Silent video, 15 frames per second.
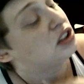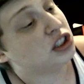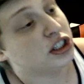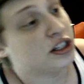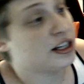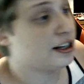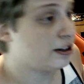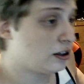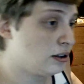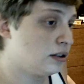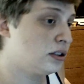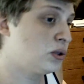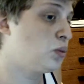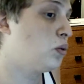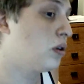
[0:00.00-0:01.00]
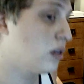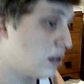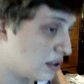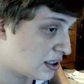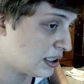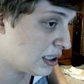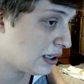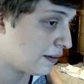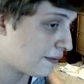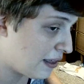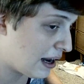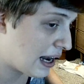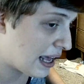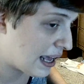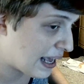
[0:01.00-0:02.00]
a year's worth of stuff that
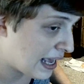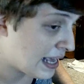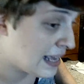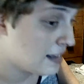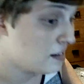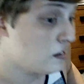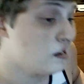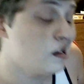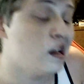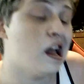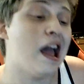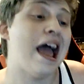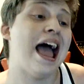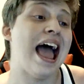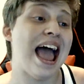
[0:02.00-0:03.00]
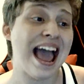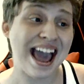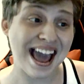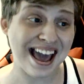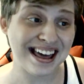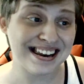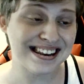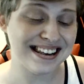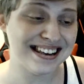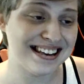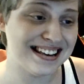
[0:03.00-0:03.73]
I had,